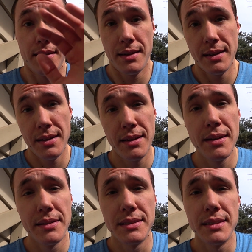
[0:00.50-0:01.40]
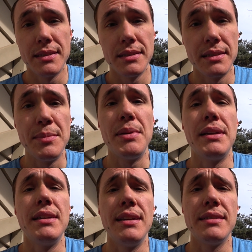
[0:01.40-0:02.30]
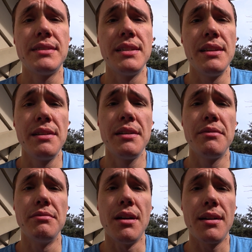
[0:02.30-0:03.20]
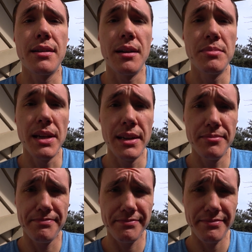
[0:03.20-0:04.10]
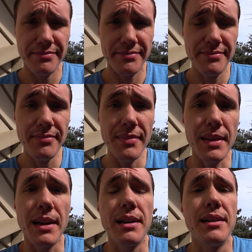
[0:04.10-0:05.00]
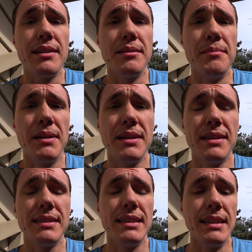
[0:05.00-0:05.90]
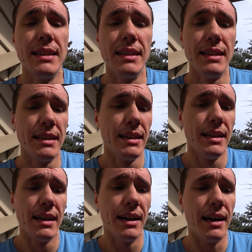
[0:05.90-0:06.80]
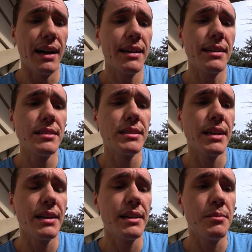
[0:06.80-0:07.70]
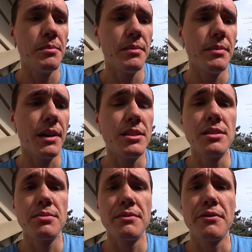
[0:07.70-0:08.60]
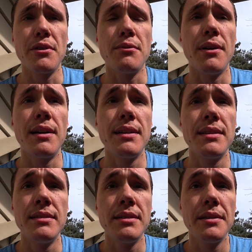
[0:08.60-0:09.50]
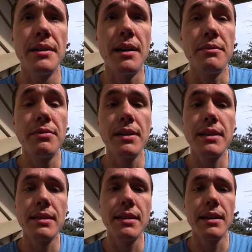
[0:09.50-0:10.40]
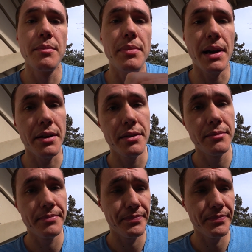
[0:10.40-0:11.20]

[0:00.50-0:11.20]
Hey, this is a Cptsd vlog update. Um, I gotta say, I just went for a run and I'm feeling a little better